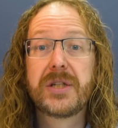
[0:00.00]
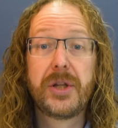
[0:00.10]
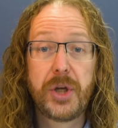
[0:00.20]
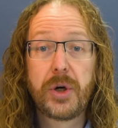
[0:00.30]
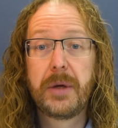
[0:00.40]

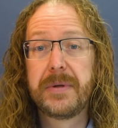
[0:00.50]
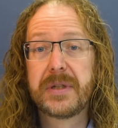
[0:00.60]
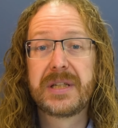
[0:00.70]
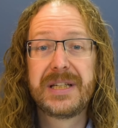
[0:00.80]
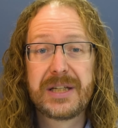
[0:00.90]
so the
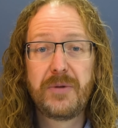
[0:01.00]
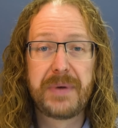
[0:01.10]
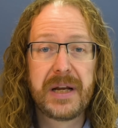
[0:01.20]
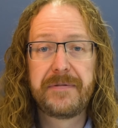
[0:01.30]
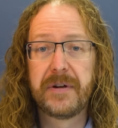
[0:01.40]
occupants can still
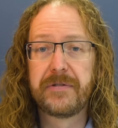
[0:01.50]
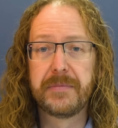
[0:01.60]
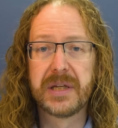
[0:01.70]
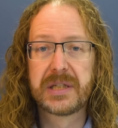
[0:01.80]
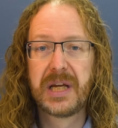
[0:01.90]
benefit
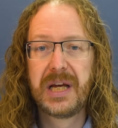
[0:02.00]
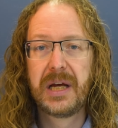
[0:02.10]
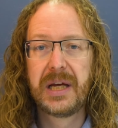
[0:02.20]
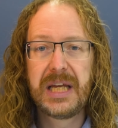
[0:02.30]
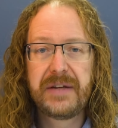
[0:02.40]
from this,
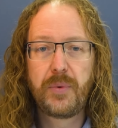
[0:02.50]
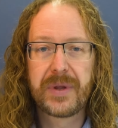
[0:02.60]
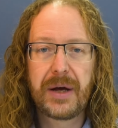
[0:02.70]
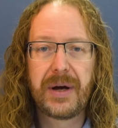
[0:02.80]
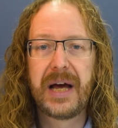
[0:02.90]
even
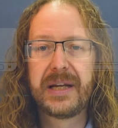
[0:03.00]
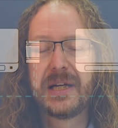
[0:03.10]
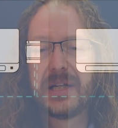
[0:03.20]
without adding